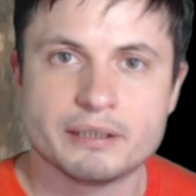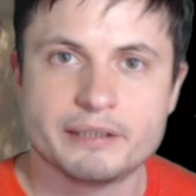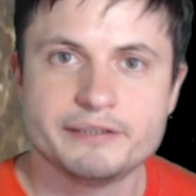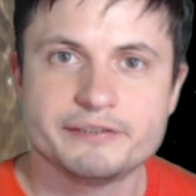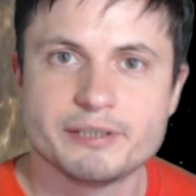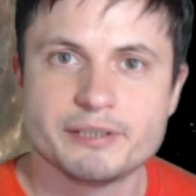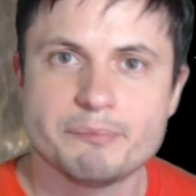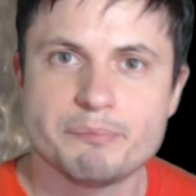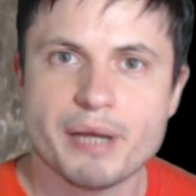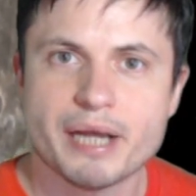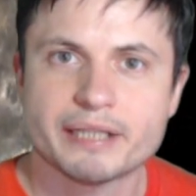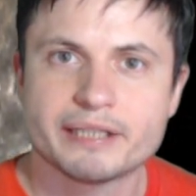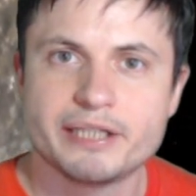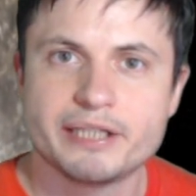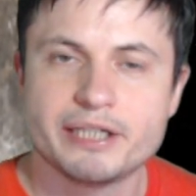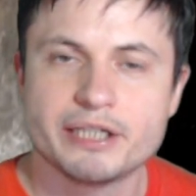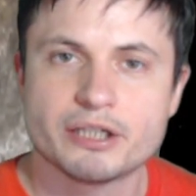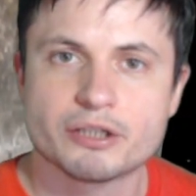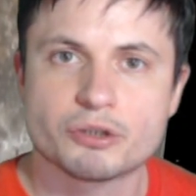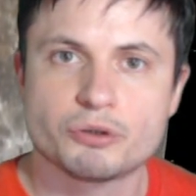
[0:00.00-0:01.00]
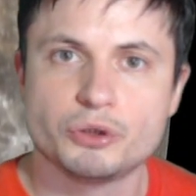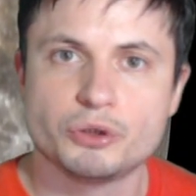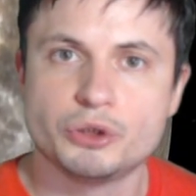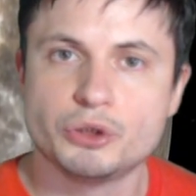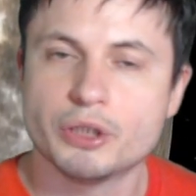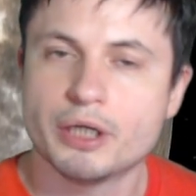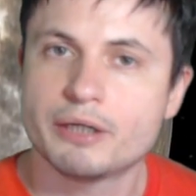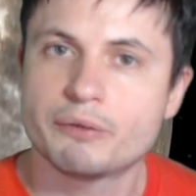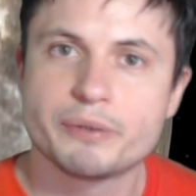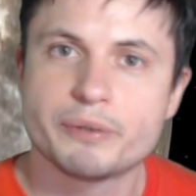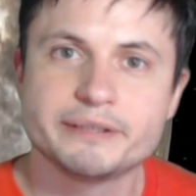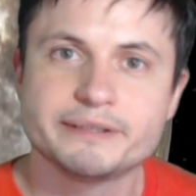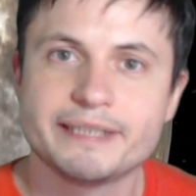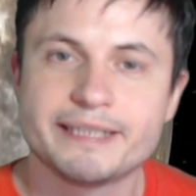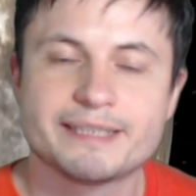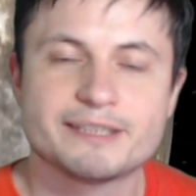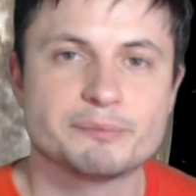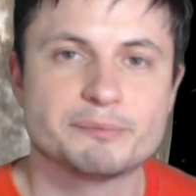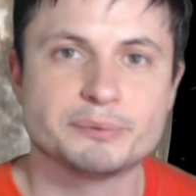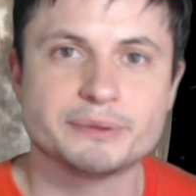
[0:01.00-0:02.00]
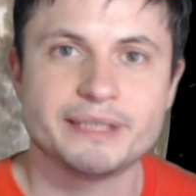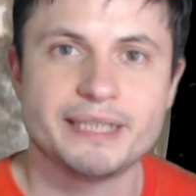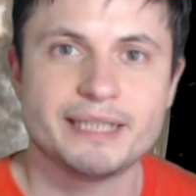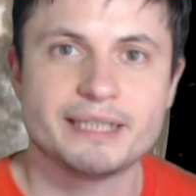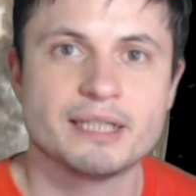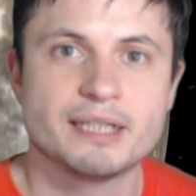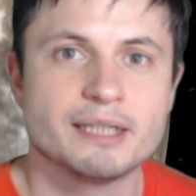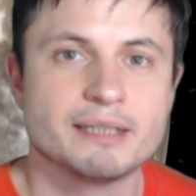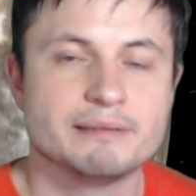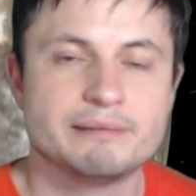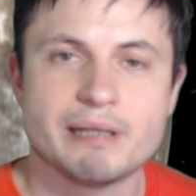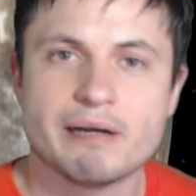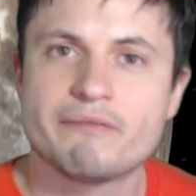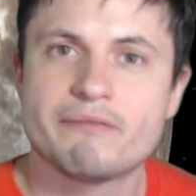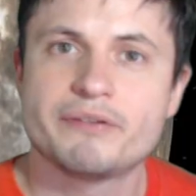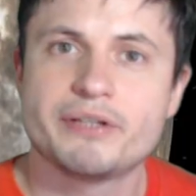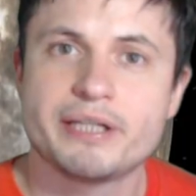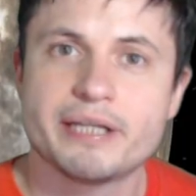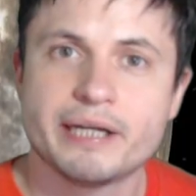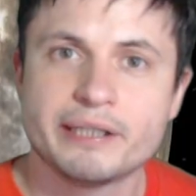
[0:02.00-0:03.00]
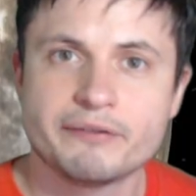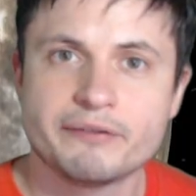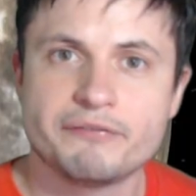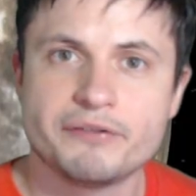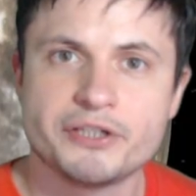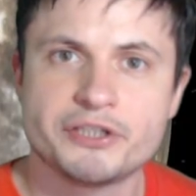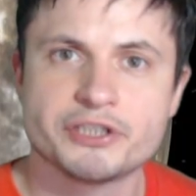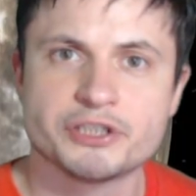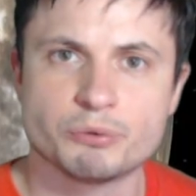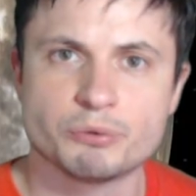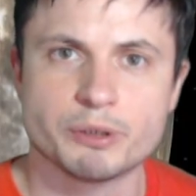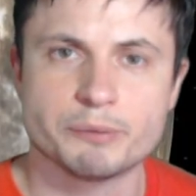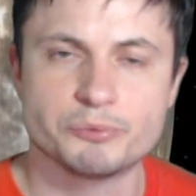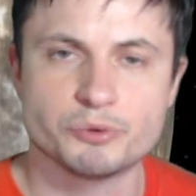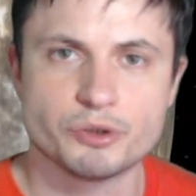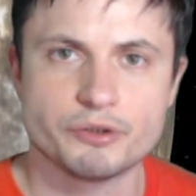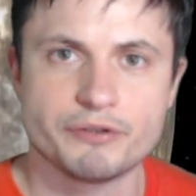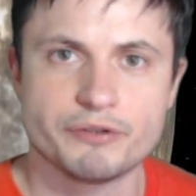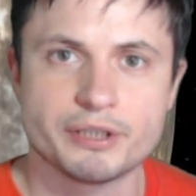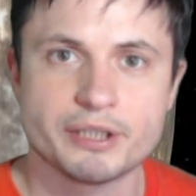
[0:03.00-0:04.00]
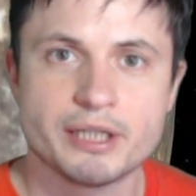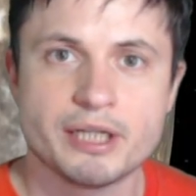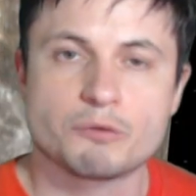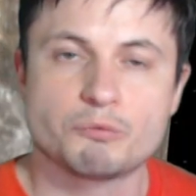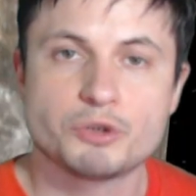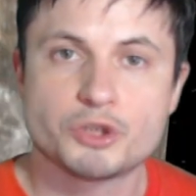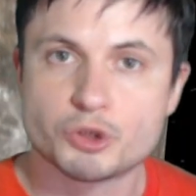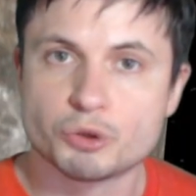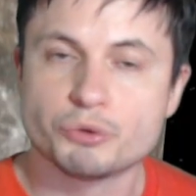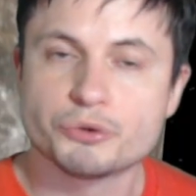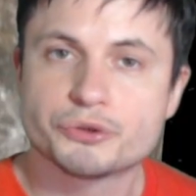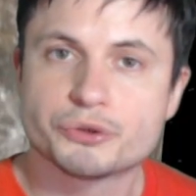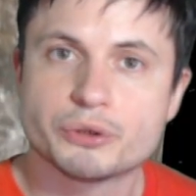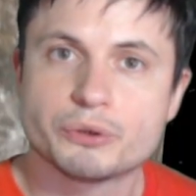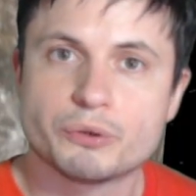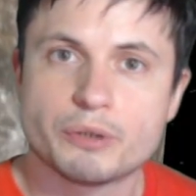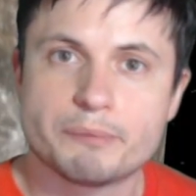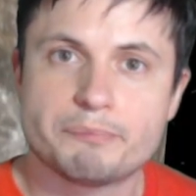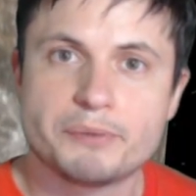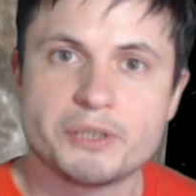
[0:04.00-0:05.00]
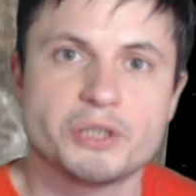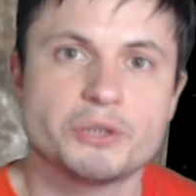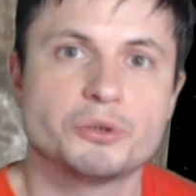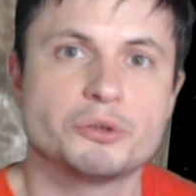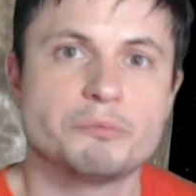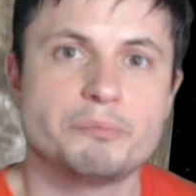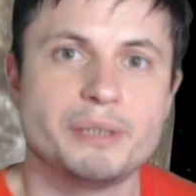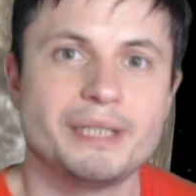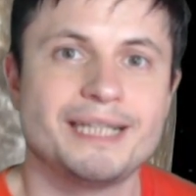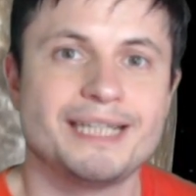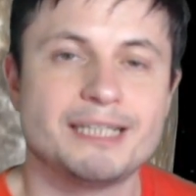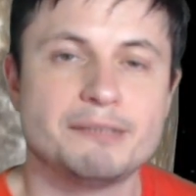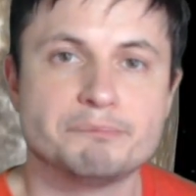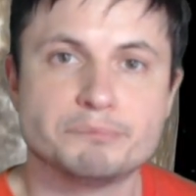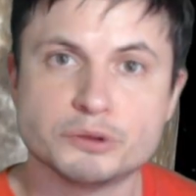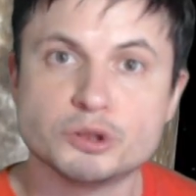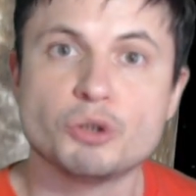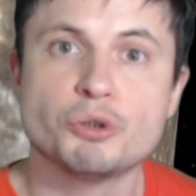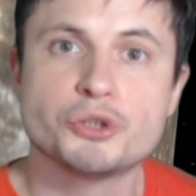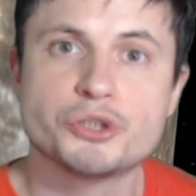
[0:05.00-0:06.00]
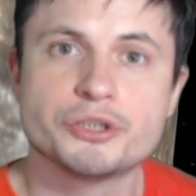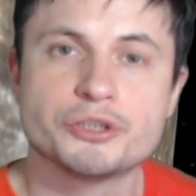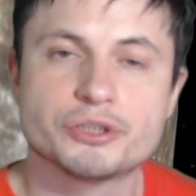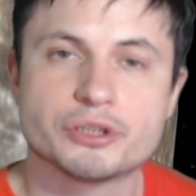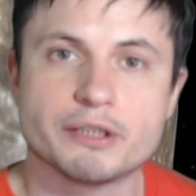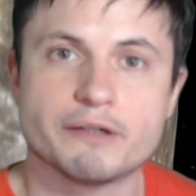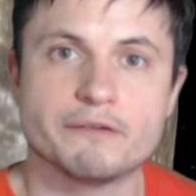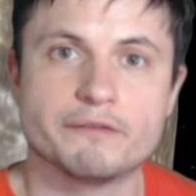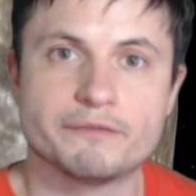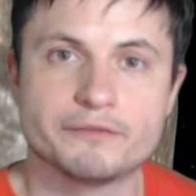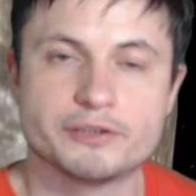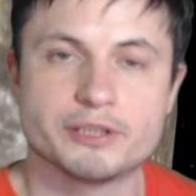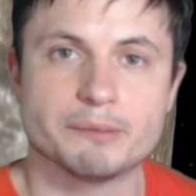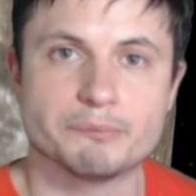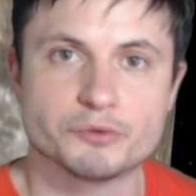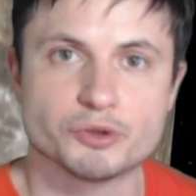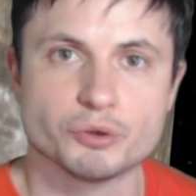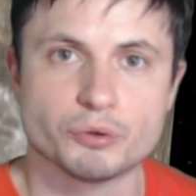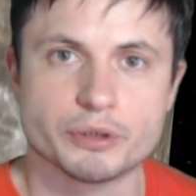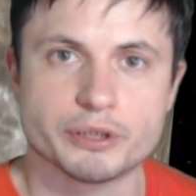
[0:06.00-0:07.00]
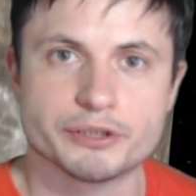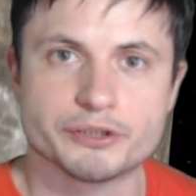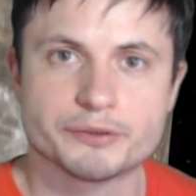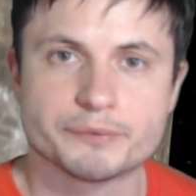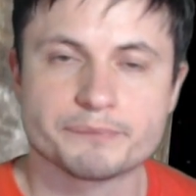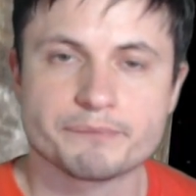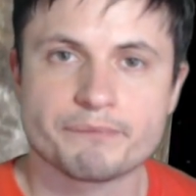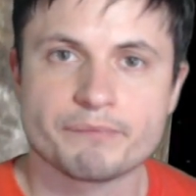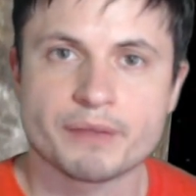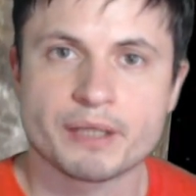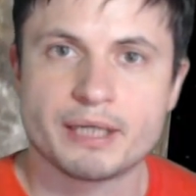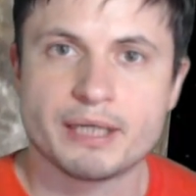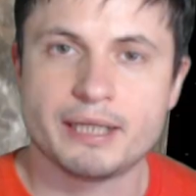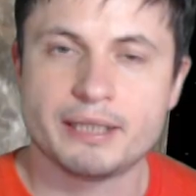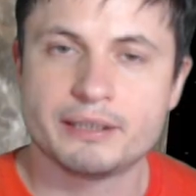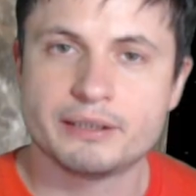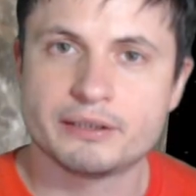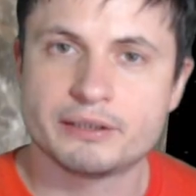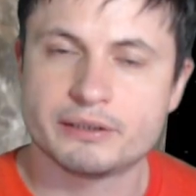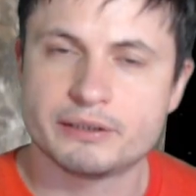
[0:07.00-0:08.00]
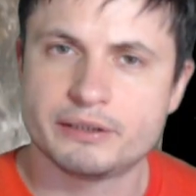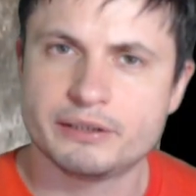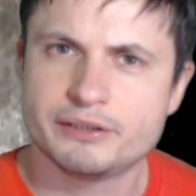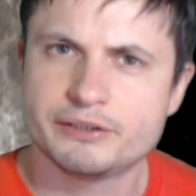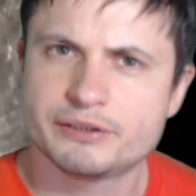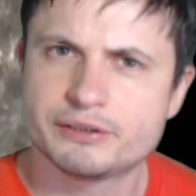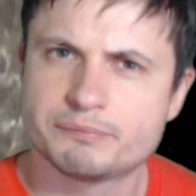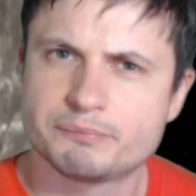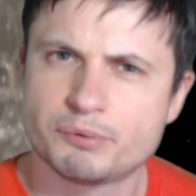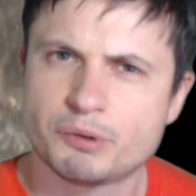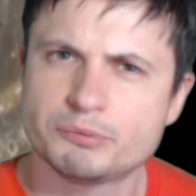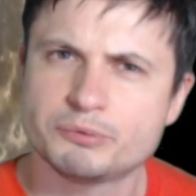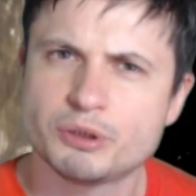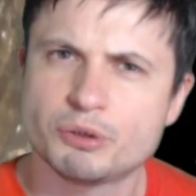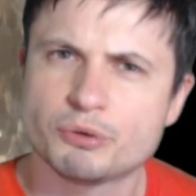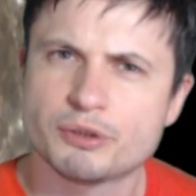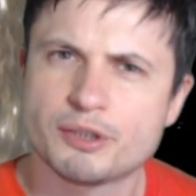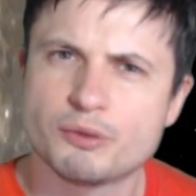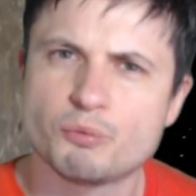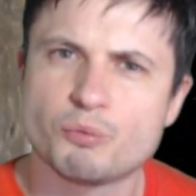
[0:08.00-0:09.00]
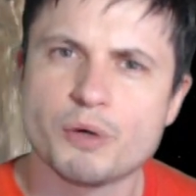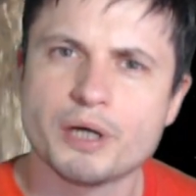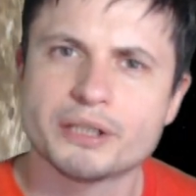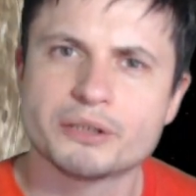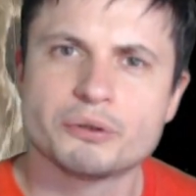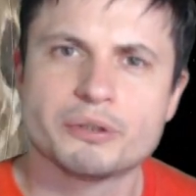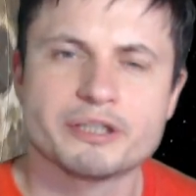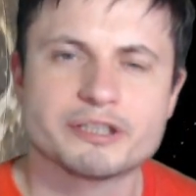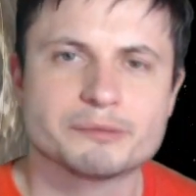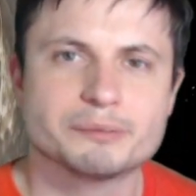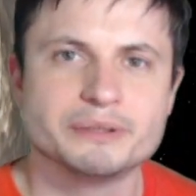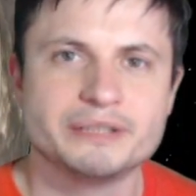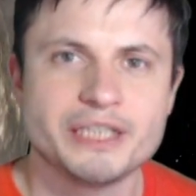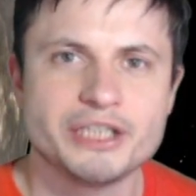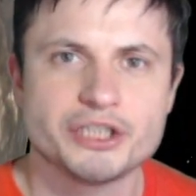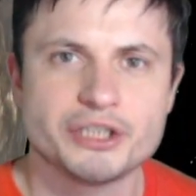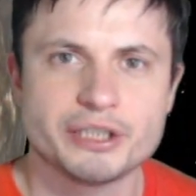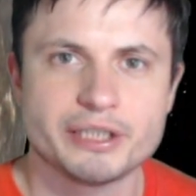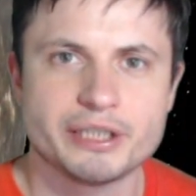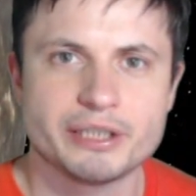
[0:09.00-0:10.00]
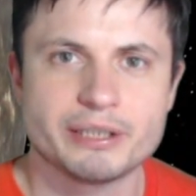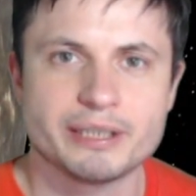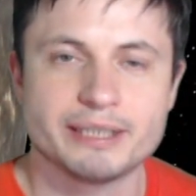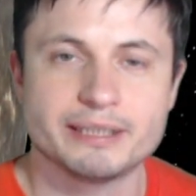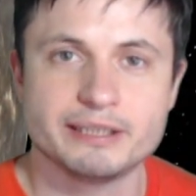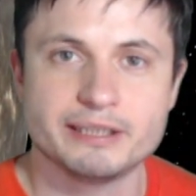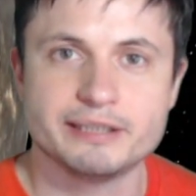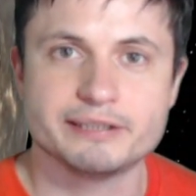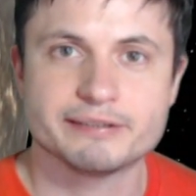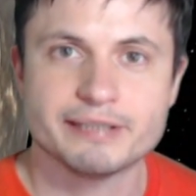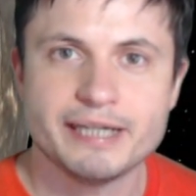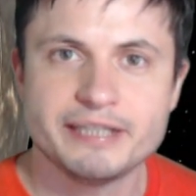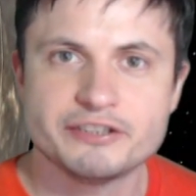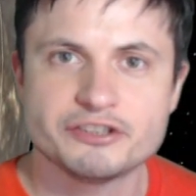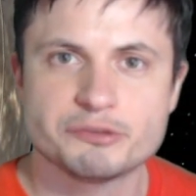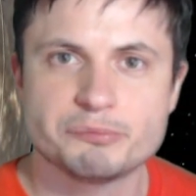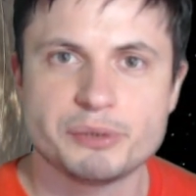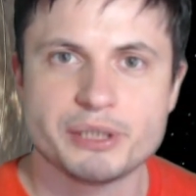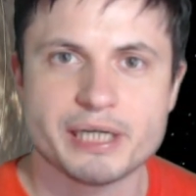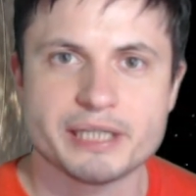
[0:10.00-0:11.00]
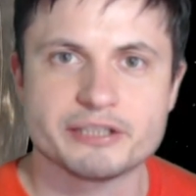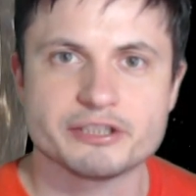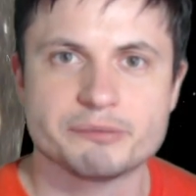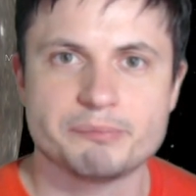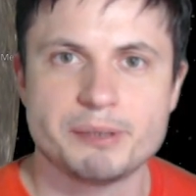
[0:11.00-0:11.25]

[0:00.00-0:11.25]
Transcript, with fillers: this impact here could not really explain some of the other features we're observing, which also appear to be implosions of some sorts. And there is probably only one good explanation here, and the scientists behind this